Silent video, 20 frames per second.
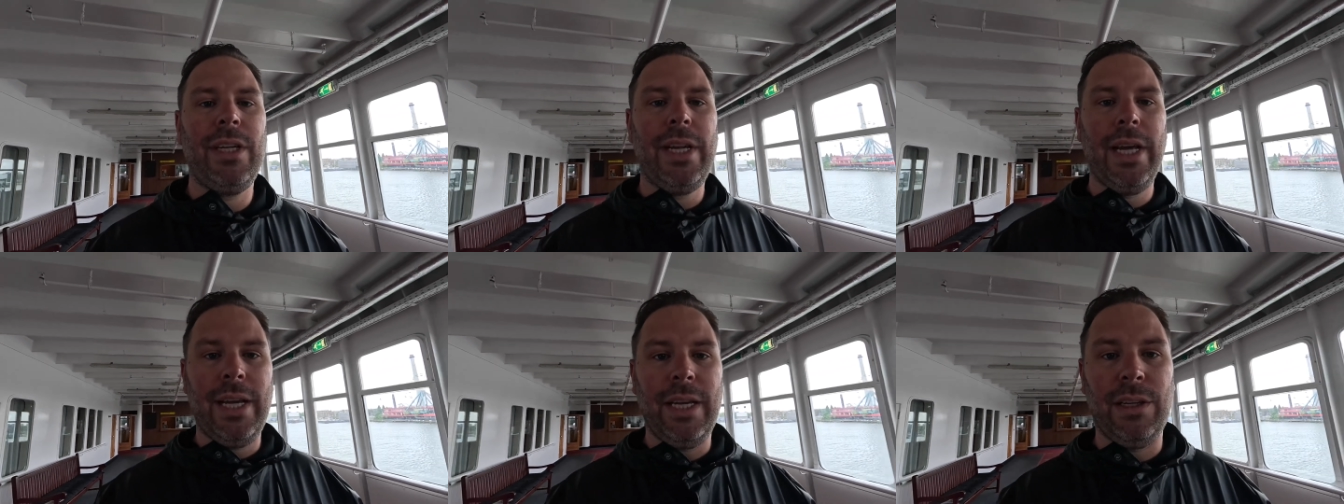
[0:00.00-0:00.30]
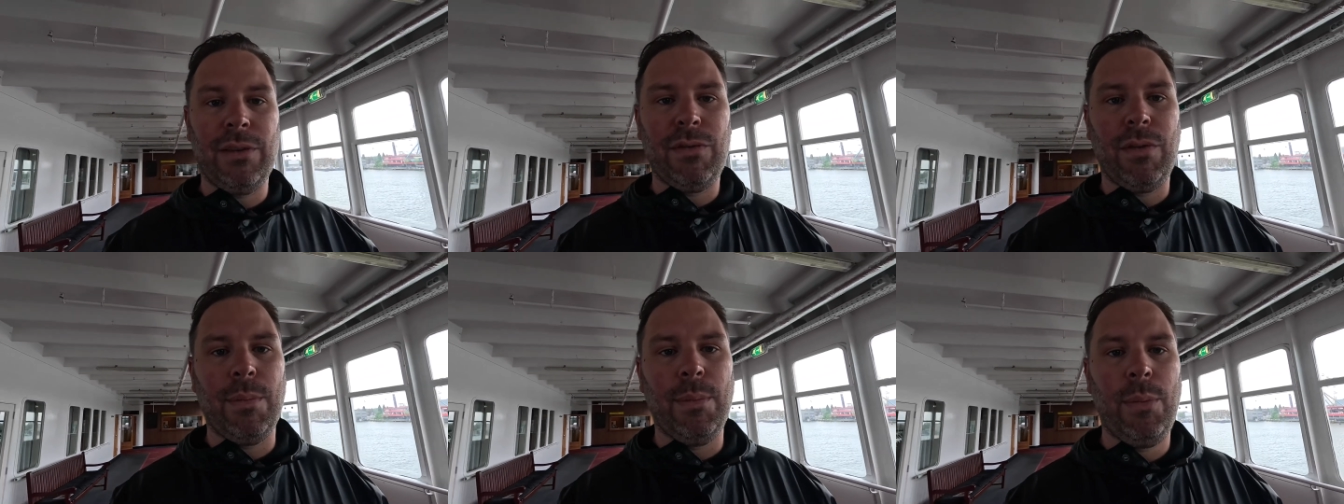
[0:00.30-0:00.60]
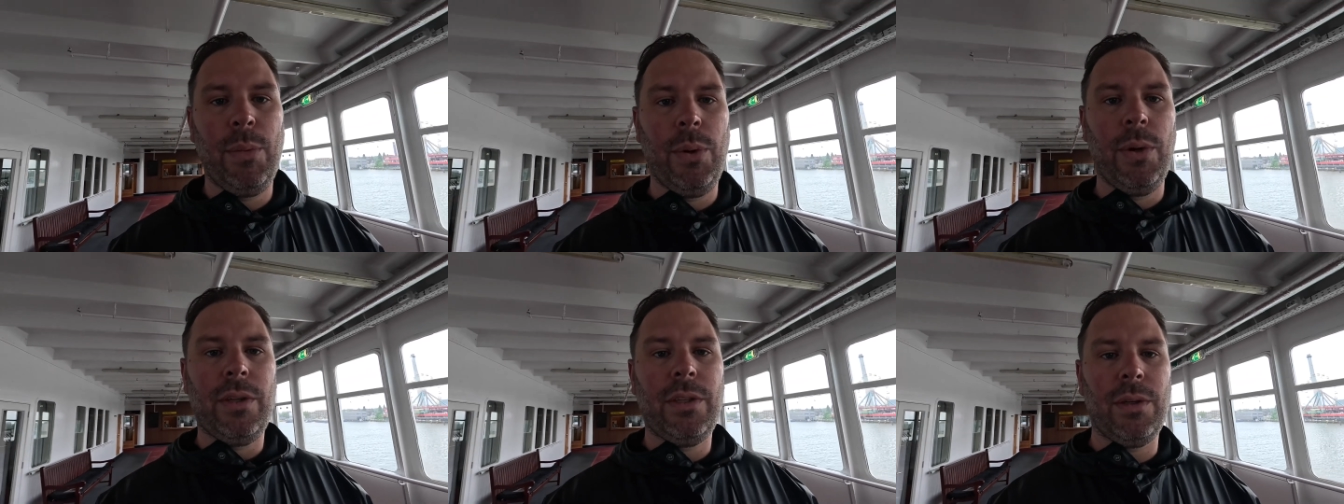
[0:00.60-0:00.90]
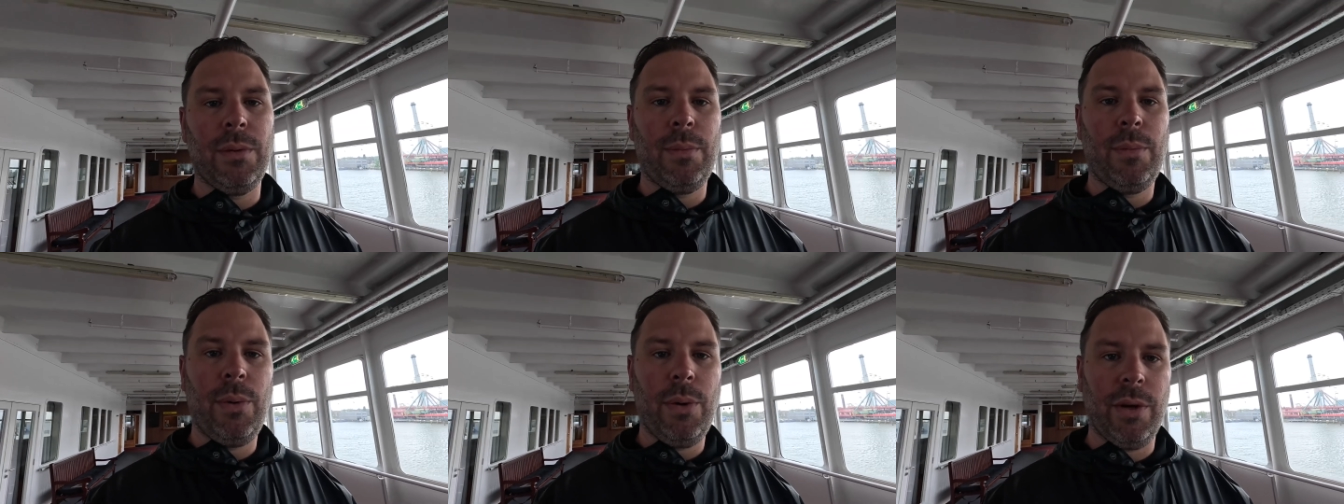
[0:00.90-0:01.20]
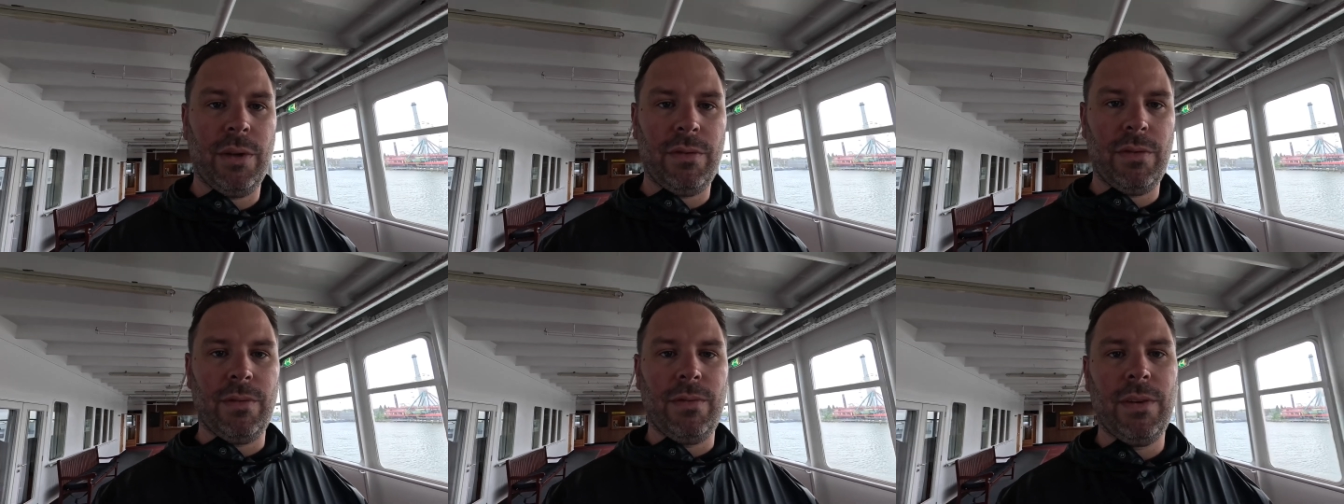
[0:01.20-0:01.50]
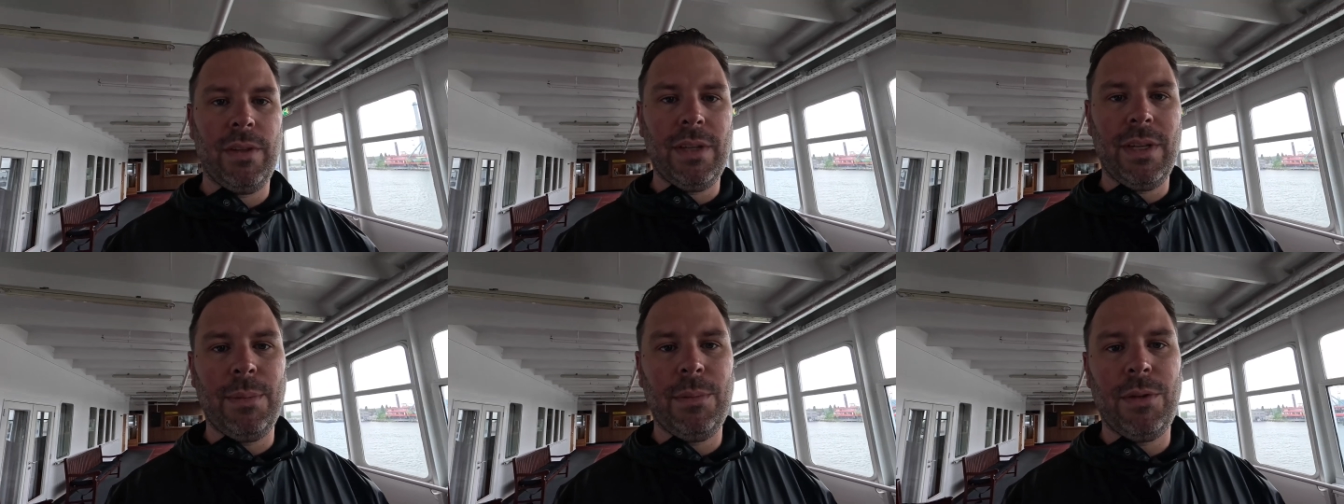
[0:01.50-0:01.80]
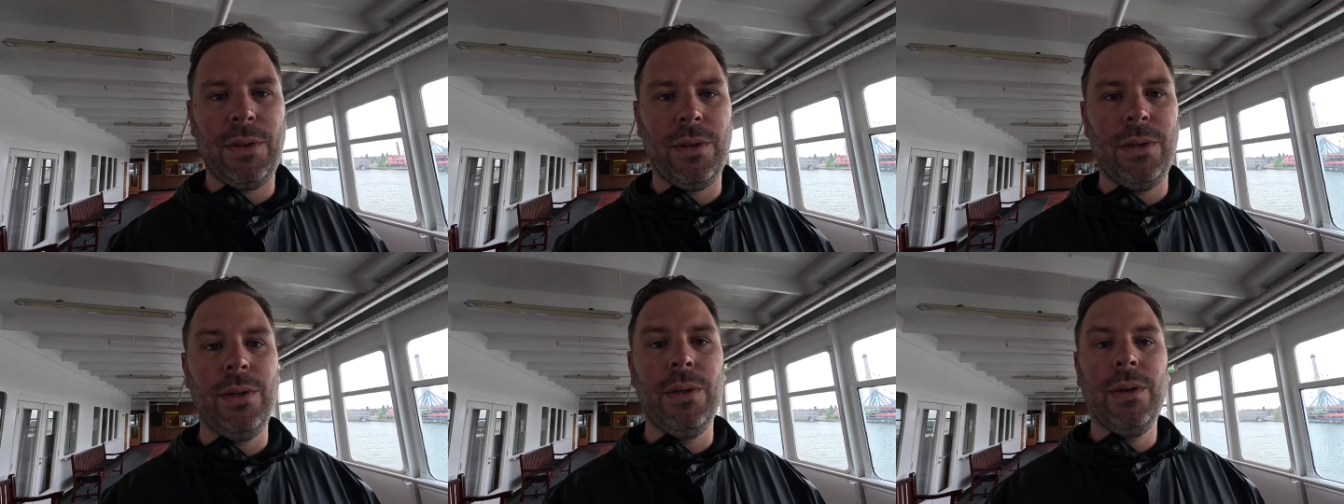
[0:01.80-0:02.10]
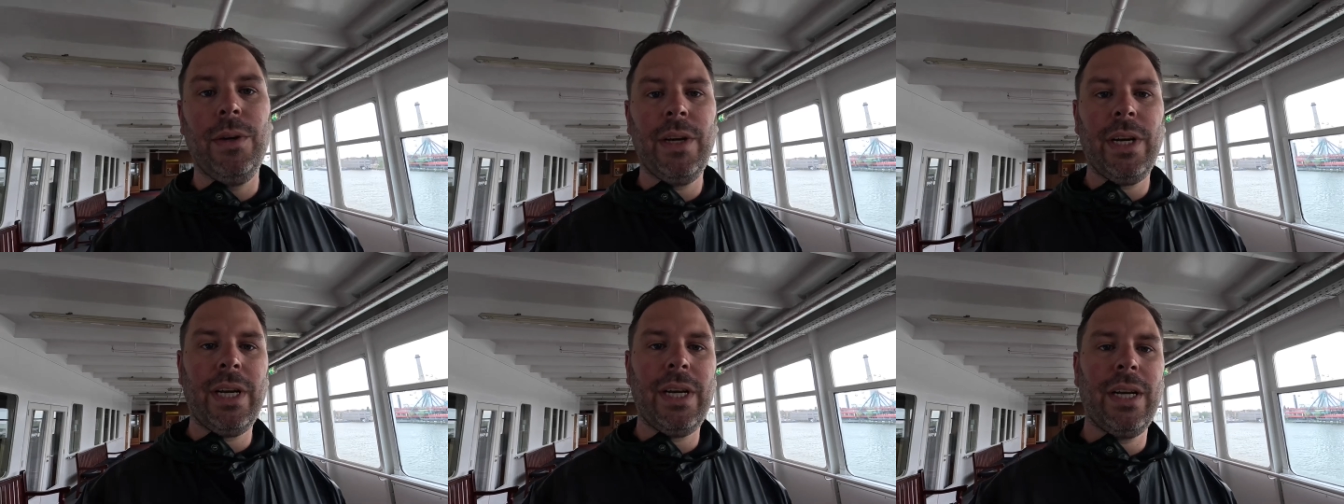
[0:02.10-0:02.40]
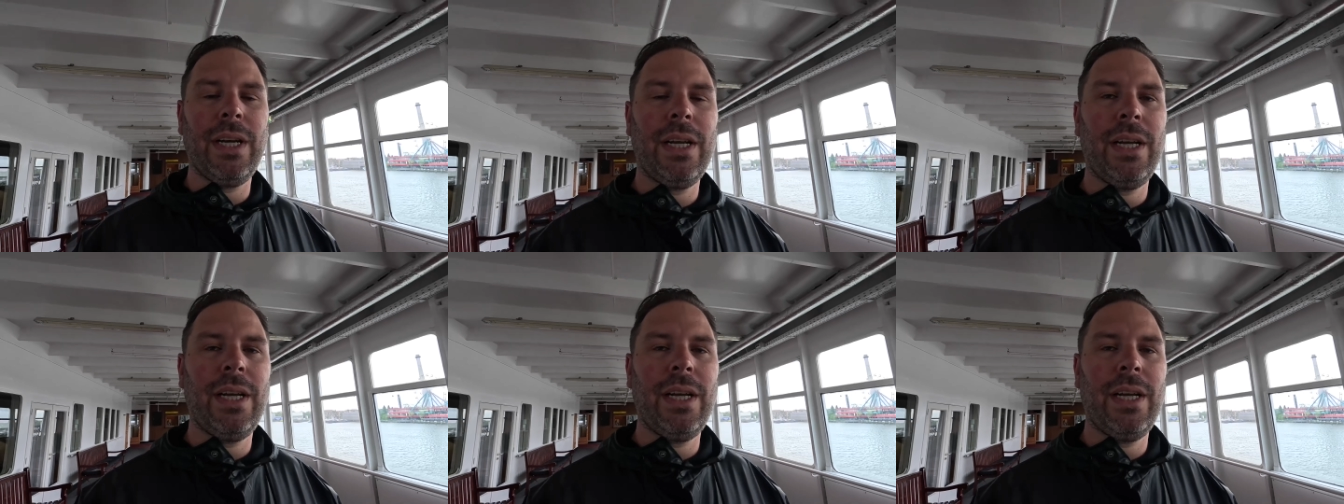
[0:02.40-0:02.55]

days from port to port, from Rotterdam to New York.